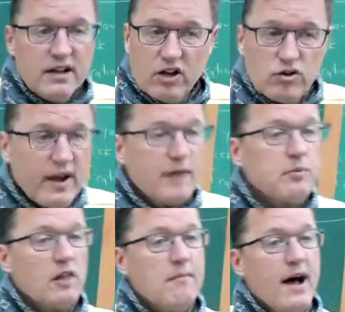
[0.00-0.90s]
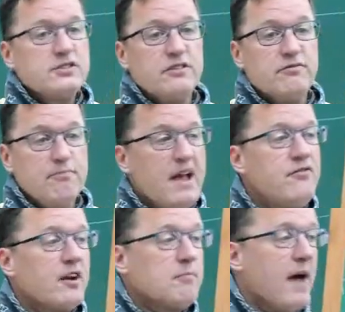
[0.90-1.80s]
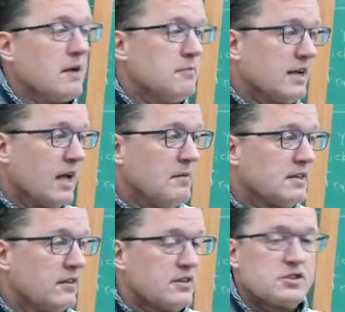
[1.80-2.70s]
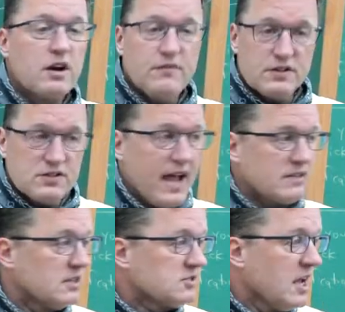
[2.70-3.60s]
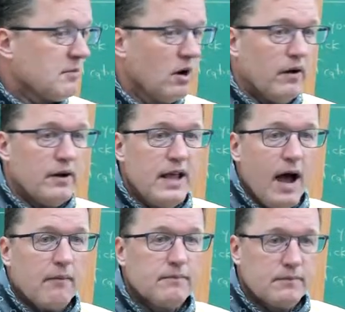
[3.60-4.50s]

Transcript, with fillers: incredible amounts of mafic magma coming to the surface. Thanks. Let's keep going. Yeah.